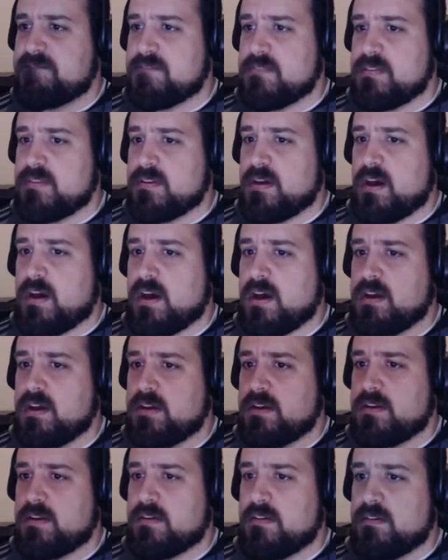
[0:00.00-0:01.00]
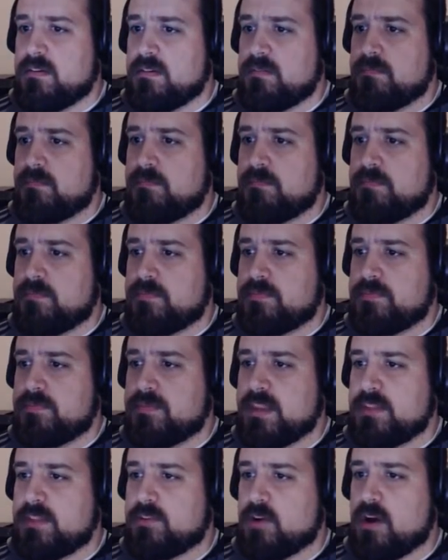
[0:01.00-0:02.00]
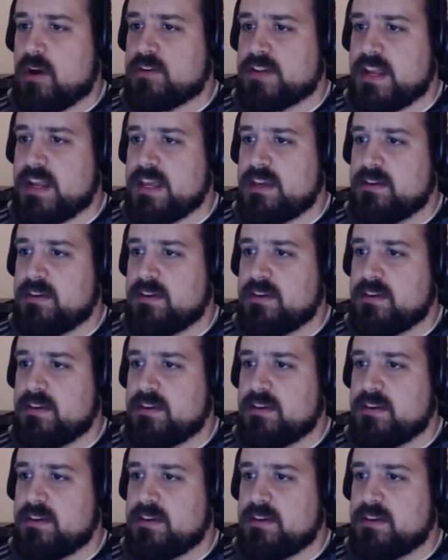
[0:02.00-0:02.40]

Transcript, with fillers: Uh, there aren't any.